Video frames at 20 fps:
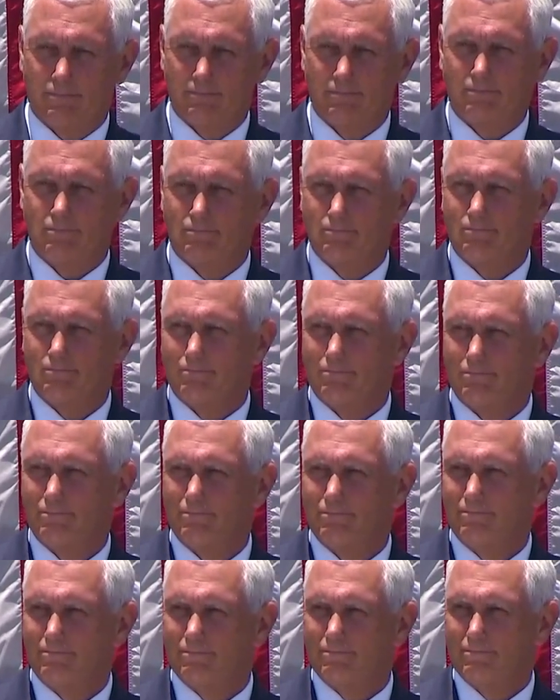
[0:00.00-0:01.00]

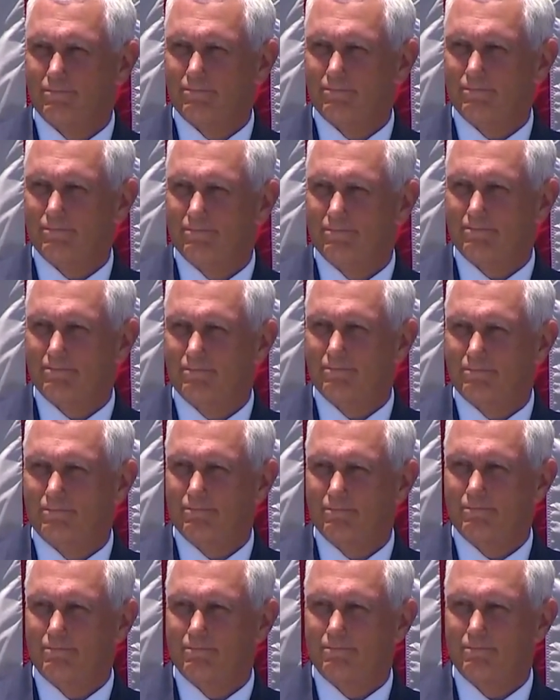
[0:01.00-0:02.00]

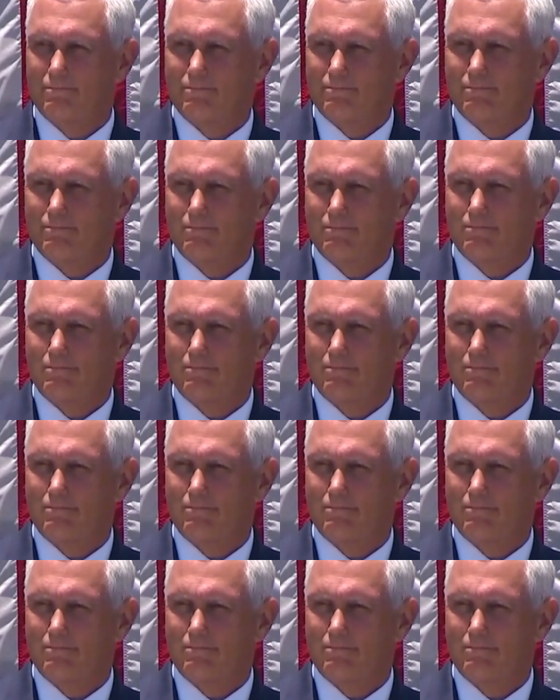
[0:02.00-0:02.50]
(silence)